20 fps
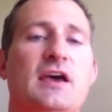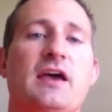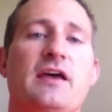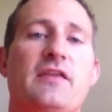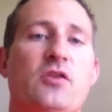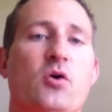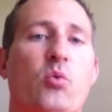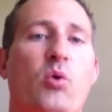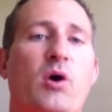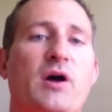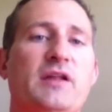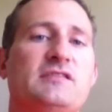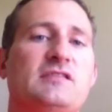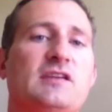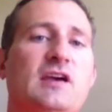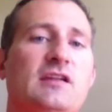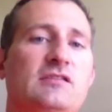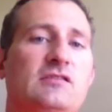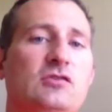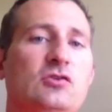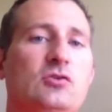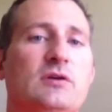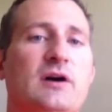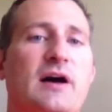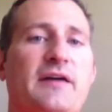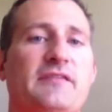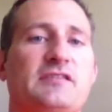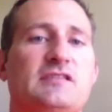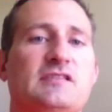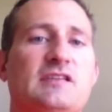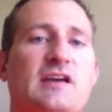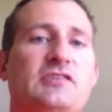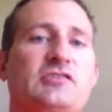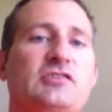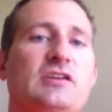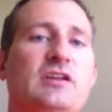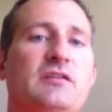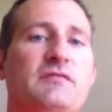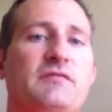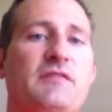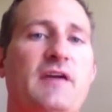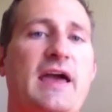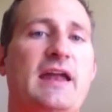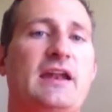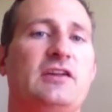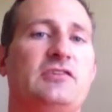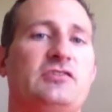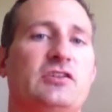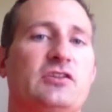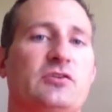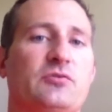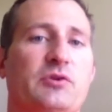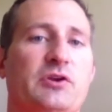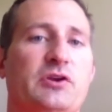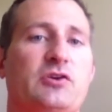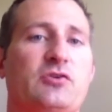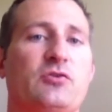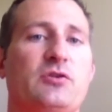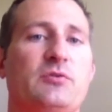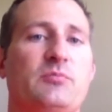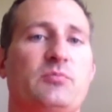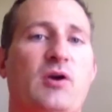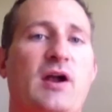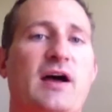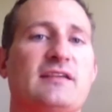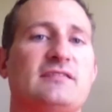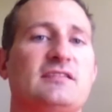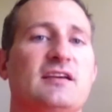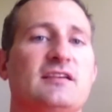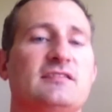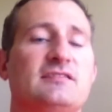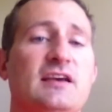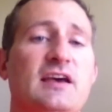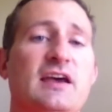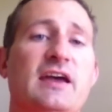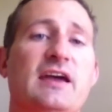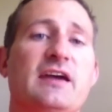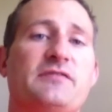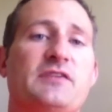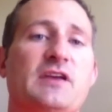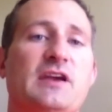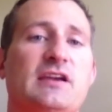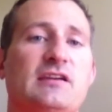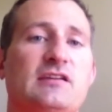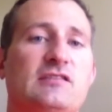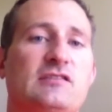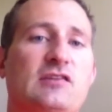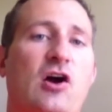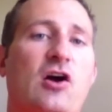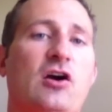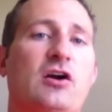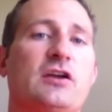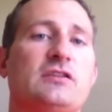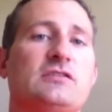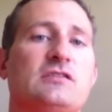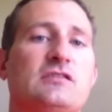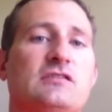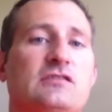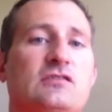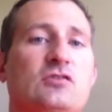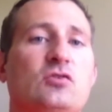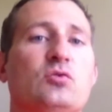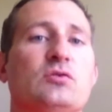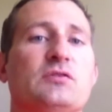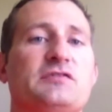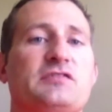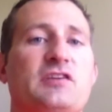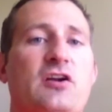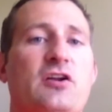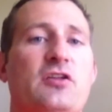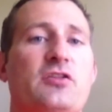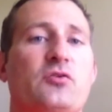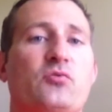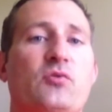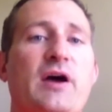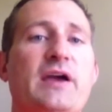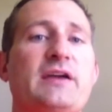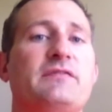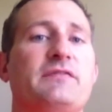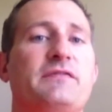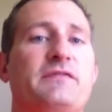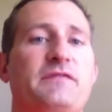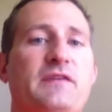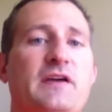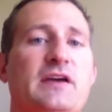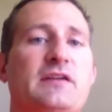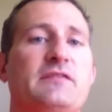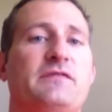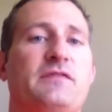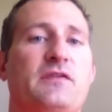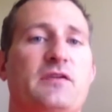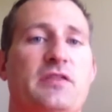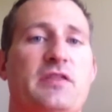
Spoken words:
and the ones that do will have such an advantage in the recruiting process if they can target the schools that are the right fit for